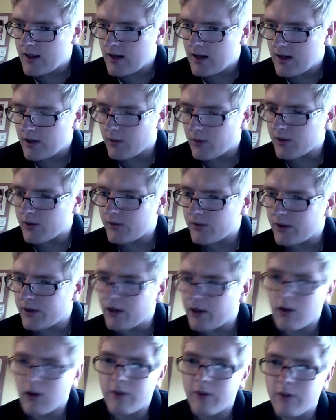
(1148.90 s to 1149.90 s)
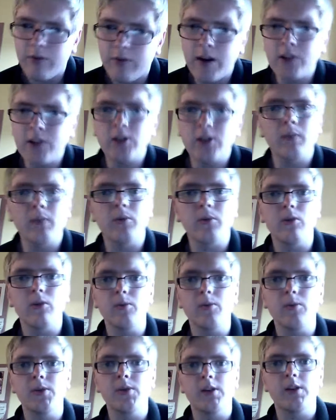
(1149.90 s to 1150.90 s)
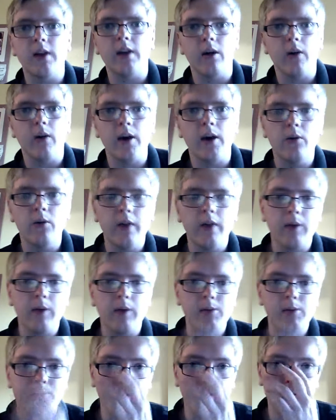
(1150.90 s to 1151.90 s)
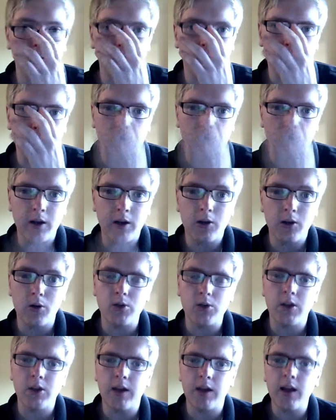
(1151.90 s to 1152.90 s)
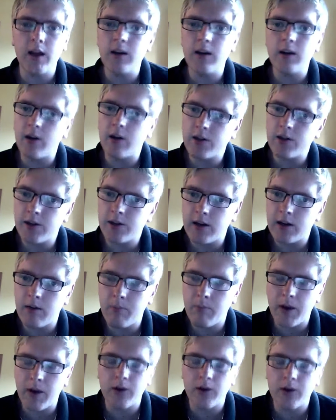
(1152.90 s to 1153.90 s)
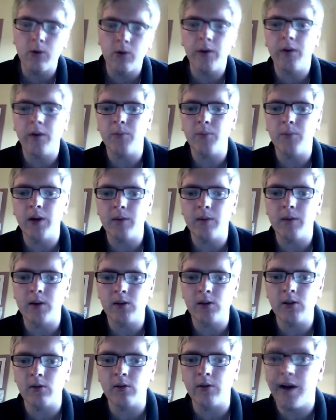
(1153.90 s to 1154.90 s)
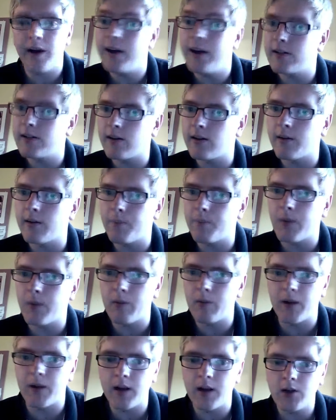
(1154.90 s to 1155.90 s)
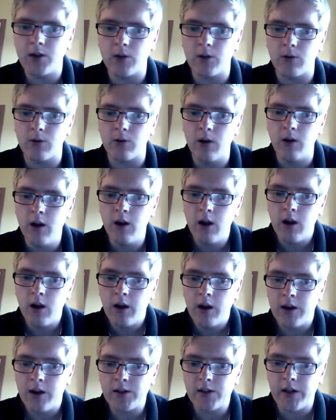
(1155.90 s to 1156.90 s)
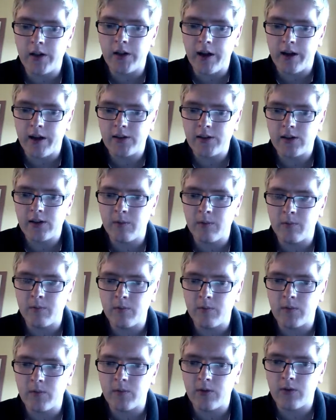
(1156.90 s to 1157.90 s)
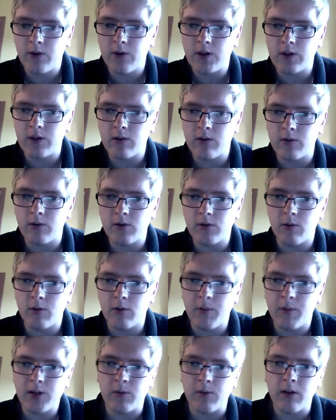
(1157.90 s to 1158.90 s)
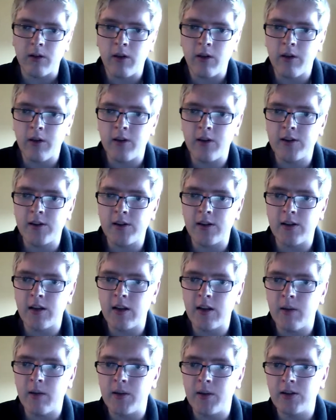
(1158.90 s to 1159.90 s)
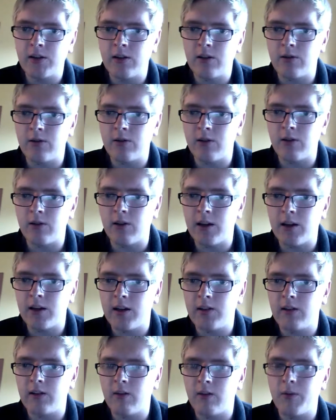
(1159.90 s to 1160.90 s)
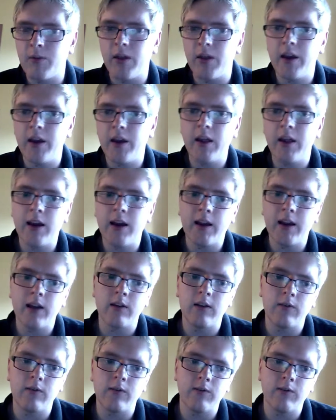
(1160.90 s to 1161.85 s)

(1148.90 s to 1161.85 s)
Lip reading: weren't really a lot of friendship groups. Now, I know that was probably not going to be a huge thing in nursery, but I know that in primary school that is a big issue, is that some friendship groups don't mix with others, and then that makes children not like each other. But then that kind of